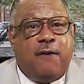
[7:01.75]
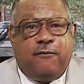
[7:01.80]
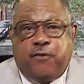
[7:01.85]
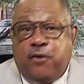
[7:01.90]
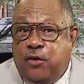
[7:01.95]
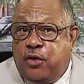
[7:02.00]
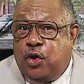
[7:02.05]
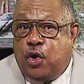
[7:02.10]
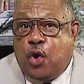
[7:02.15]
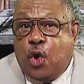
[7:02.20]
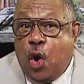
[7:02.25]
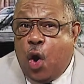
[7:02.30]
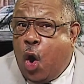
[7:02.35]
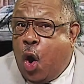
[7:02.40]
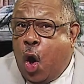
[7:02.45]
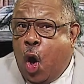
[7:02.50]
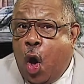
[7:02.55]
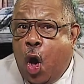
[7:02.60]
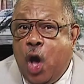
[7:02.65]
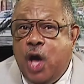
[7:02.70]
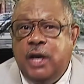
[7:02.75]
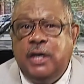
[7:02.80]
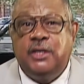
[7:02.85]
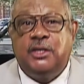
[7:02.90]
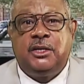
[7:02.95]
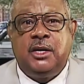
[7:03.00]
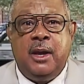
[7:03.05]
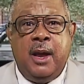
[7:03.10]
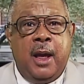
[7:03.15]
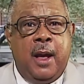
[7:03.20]
for the
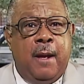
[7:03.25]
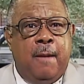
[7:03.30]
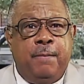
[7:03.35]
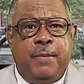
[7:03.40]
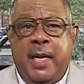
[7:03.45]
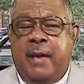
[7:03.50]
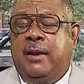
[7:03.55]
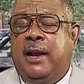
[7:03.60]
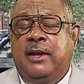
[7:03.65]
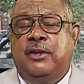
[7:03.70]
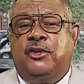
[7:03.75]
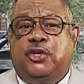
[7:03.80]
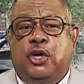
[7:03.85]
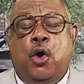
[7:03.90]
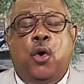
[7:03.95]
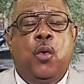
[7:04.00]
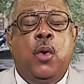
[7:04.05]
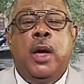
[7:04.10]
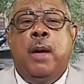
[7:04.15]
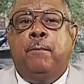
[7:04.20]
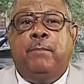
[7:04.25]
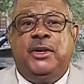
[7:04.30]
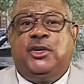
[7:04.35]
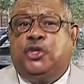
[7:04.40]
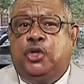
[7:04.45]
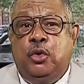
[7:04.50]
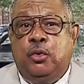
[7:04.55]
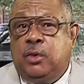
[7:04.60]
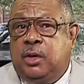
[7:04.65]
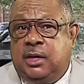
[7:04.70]
course. And so, but
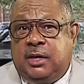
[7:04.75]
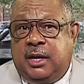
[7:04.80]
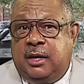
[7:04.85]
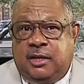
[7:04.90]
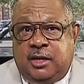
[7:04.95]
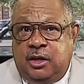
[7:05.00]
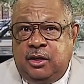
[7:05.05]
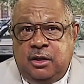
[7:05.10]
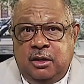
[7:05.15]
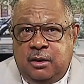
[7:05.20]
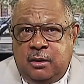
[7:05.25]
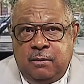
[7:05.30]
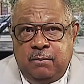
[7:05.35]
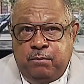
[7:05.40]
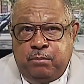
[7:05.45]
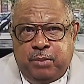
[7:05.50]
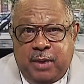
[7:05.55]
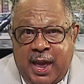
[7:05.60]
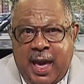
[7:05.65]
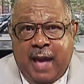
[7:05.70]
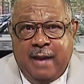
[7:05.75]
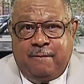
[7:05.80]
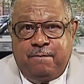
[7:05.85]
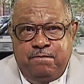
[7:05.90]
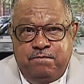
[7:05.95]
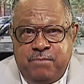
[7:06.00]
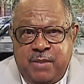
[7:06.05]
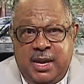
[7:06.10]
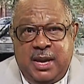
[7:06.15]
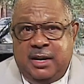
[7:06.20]
you look at the young black
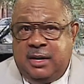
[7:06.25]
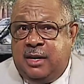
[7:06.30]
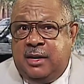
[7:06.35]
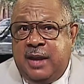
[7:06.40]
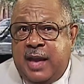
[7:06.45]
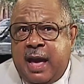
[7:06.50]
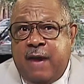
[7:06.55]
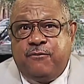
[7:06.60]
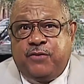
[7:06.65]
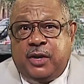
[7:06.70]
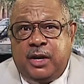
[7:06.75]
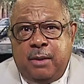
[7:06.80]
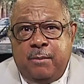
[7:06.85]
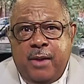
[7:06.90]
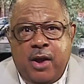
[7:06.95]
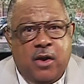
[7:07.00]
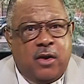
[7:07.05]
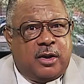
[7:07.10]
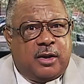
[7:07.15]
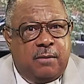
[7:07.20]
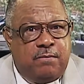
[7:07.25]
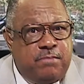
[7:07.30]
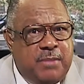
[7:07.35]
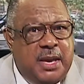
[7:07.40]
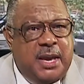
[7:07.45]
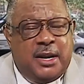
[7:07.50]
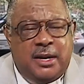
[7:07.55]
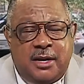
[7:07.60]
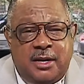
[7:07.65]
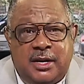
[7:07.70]
men and the African American
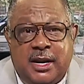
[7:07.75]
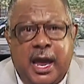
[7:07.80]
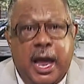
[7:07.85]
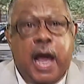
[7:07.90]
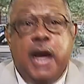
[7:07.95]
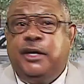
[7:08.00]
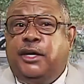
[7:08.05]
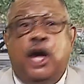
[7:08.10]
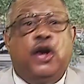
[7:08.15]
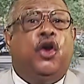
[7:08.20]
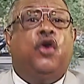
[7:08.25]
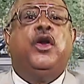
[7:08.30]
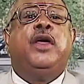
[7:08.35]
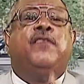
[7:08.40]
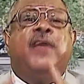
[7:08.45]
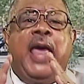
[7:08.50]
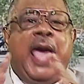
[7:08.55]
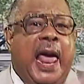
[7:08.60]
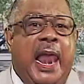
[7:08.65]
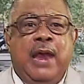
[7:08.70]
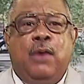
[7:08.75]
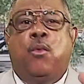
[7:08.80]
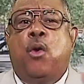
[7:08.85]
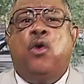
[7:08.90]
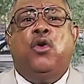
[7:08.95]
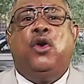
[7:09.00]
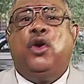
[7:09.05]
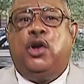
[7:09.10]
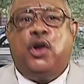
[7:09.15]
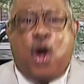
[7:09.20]
men today, they don't even hell
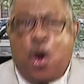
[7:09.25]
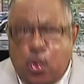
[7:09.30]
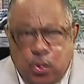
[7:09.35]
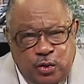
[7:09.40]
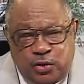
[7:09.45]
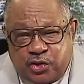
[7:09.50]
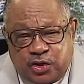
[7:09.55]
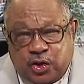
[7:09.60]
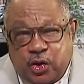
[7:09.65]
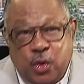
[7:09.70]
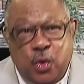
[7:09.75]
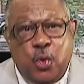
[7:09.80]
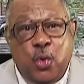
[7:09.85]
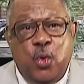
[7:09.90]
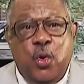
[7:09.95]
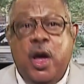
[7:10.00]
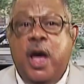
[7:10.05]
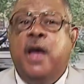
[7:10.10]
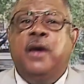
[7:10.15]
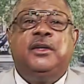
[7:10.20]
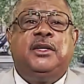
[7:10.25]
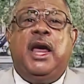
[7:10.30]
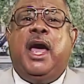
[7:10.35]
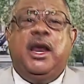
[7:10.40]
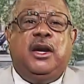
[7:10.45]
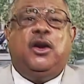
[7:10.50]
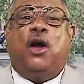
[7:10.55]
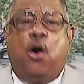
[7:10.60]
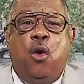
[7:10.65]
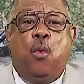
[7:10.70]
want to go to school. They
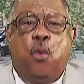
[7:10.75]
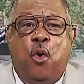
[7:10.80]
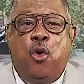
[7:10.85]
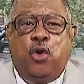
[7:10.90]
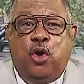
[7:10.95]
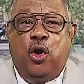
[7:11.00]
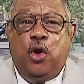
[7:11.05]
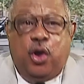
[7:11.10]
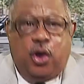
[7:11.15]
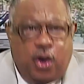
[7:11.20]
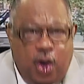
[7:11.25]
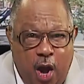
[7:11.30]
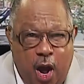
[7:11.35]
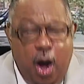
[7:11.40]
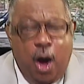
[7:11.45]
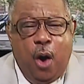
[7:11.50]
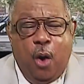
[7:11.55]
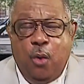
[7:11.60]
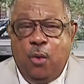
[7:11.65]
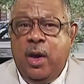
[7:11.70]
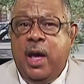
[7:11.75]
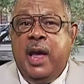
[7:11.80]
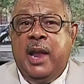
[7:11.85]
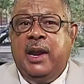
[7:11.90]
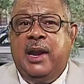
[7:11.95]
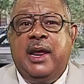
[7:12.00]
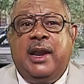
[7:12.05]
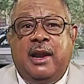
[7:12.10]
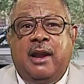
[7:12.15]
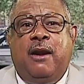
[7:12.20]
don't want to go,
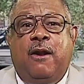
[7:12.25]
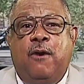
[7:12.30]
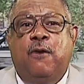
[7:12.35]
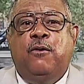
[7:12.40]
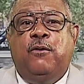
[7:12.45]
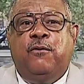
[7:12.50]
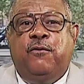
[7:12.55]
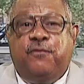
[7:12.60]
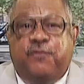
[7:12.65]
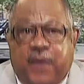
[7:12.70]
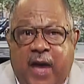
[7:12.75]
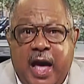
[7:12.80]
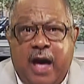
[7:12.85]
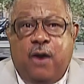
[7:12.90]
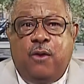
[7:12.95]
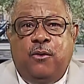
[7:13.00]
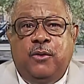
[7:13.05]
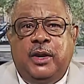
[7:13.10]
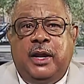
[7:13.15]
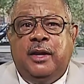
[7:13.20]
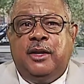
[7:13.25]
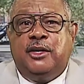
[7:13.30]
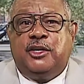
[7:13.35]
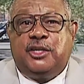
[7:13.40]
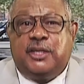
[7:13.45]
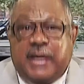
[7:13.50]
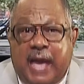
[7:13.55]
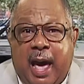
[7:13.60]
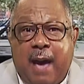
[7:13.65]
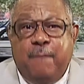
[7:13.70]
let alone found and
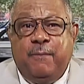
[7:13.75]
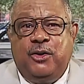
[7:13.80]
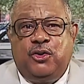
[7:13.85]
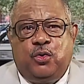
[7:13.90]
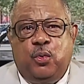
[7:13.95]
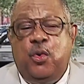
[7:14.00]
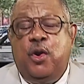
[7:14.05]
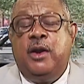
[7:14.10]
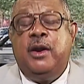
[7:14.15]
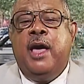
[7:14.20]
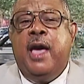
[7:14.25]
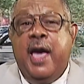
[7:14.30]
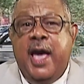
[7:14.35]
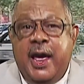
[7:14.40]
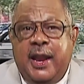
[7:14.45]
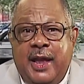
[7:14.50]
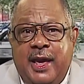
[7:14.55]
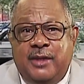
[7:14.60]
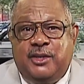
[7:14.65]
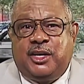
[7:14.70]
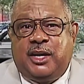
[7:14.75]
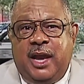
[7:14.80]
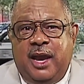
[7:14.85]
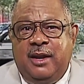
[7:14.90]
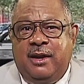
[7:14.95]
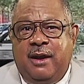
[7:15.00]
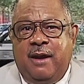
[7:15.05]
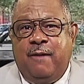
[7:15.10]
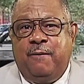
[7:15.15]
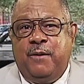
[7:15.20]
establish one and
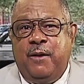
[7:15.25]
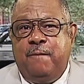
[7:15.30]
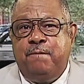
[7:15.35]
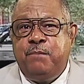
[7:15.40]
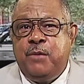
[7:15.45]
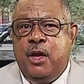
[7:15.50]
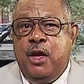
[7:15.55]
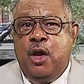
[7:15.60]
educate others.